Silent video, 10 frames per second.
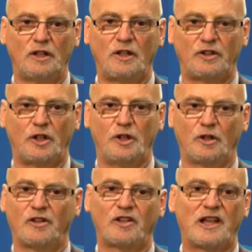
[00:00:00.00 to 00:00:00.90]
so that you
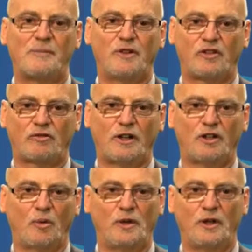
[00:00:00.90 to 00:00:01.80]
can slap it straight
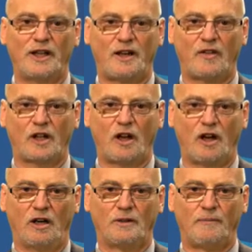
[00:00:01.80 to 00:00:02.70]
on when you get in the car.